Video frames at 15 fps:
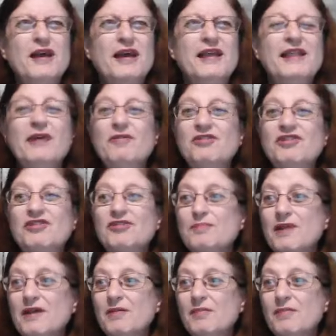there was just
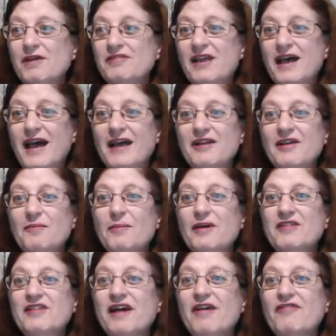Anna,
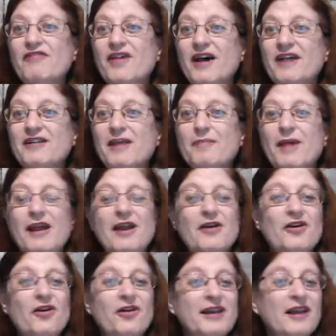myself and him. Hello,
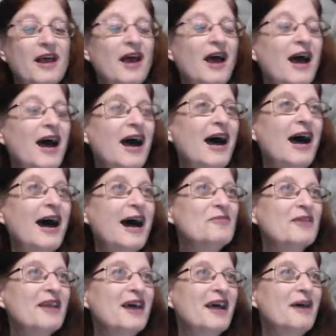Colin.
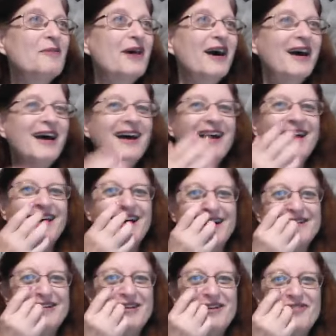But I don't
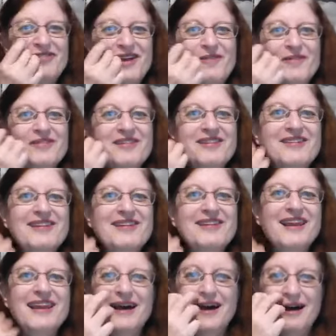know if anyone's
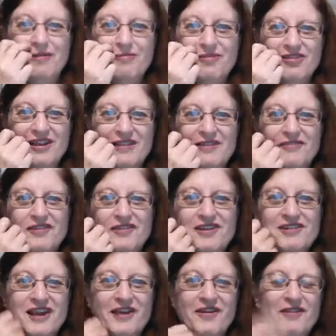seen the
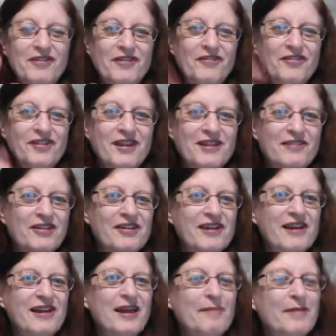video. If they've seen the video,
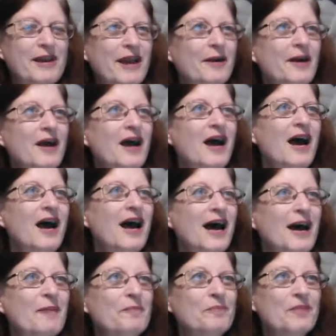let me know.
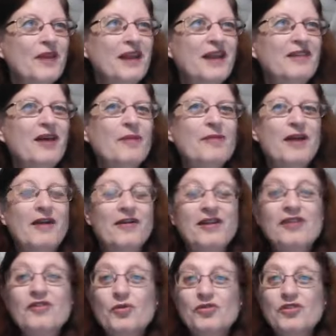It is up there. It
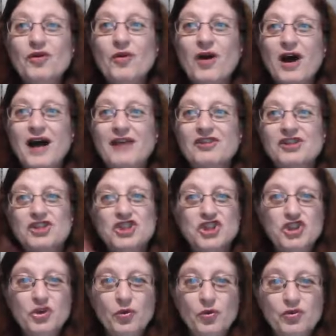is also as a
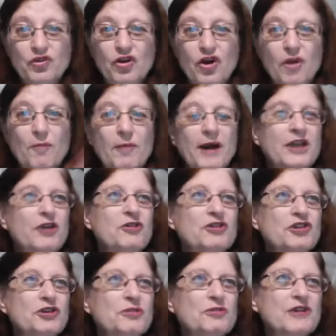short on my
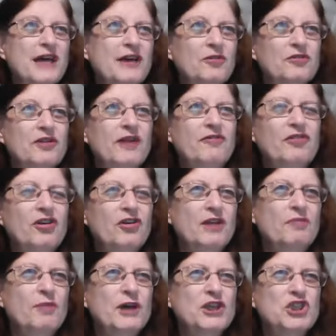YouTube channel. So you have to look in
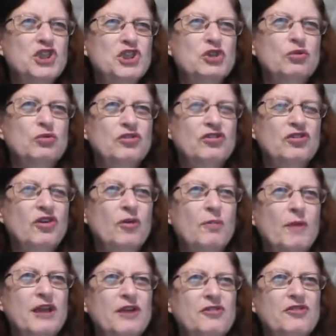my shorts on my
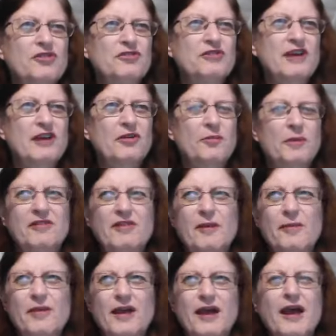YouTube channel, but it's up
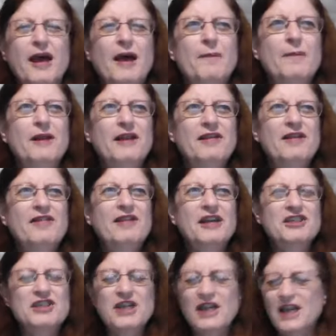there. But it is
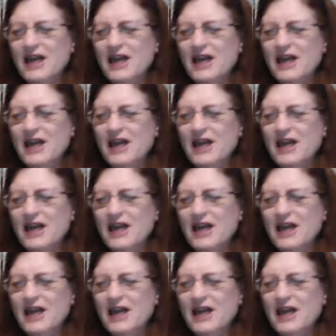actually